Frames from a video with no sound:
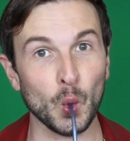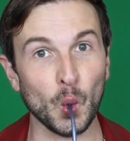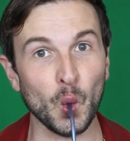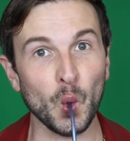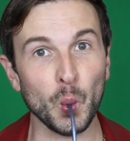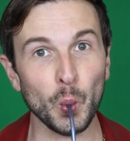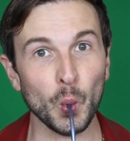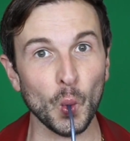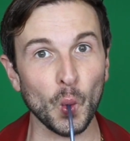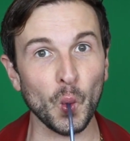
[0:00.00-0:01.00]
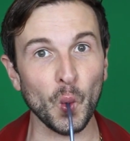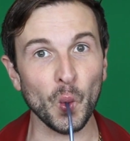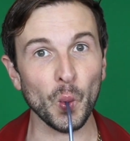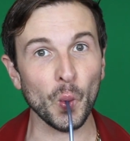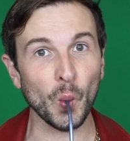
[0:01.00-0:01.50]

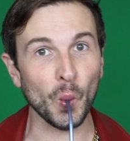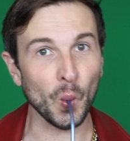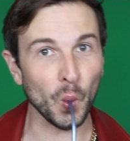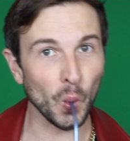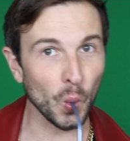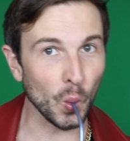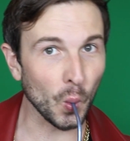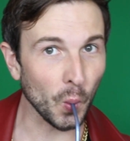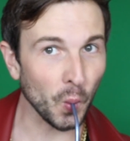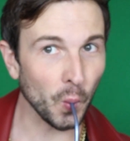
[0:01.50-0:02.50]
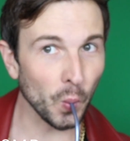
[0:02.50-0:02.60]
[no speech]